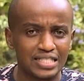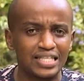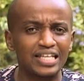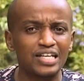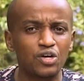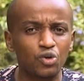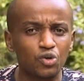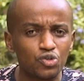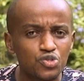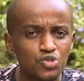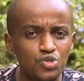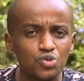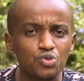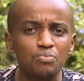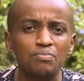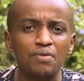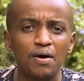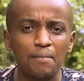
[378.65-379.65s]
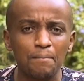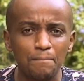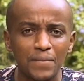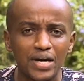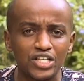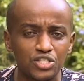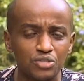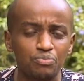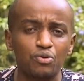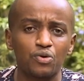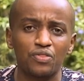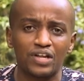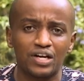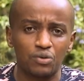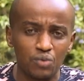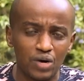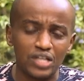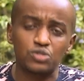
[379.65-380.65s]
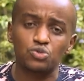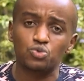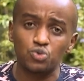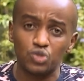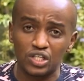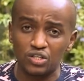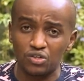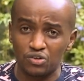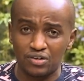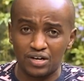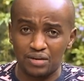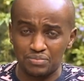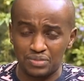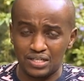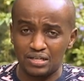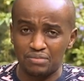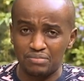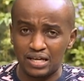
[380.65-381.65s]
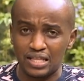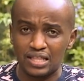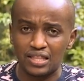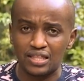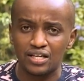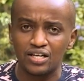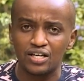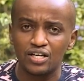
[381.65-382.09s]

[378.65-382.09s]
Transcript: they consume much more than 1 to 2 kilograms in a month.